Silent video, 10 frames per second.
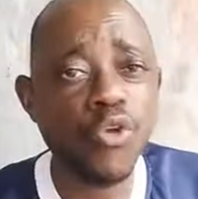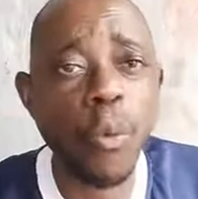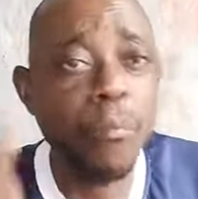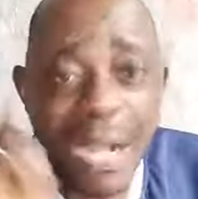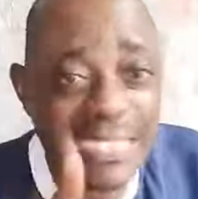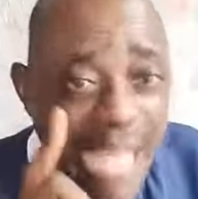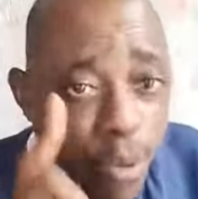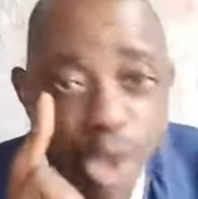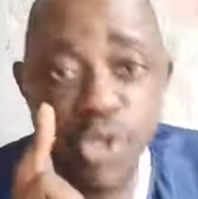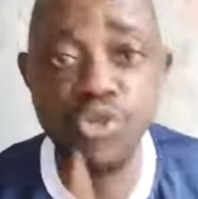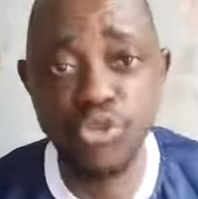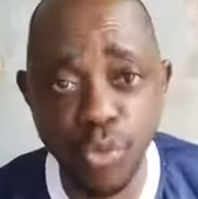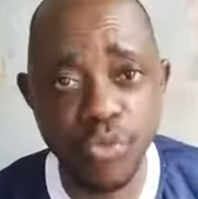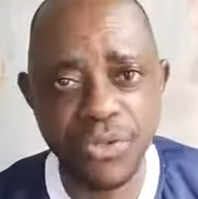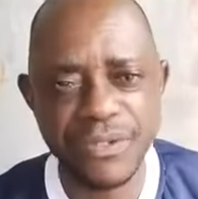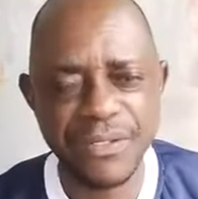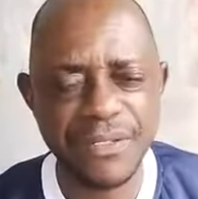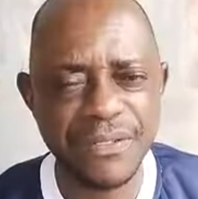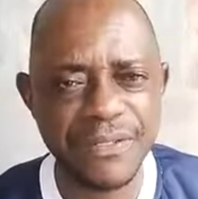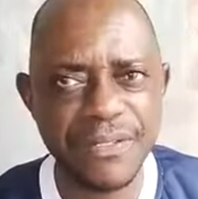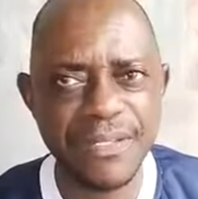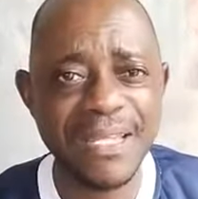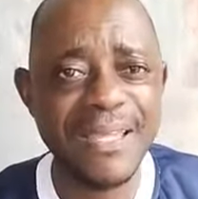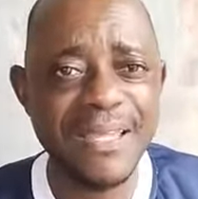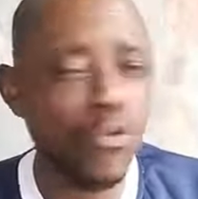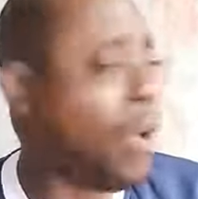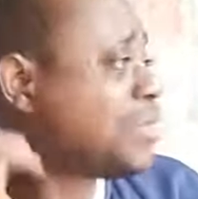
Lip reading: No matter what you do, you